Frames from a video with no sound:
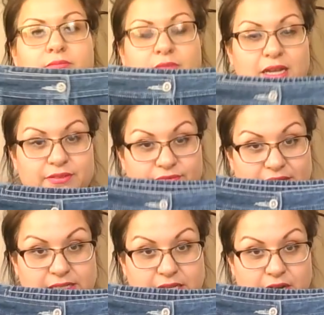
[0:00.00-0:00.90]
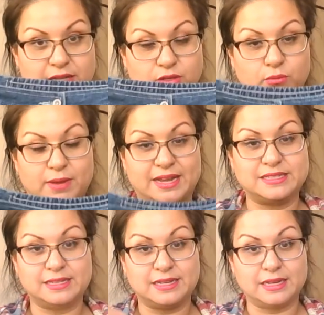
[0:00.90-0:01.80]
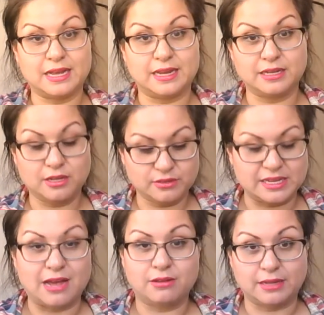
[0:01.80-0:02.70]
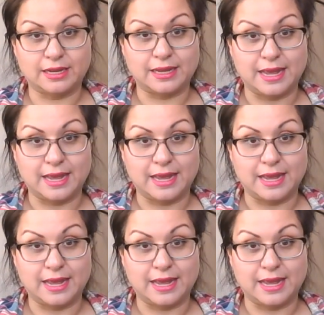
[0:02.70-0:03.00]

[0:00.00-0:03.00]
it fits here at the waist, and it kind of goes out like an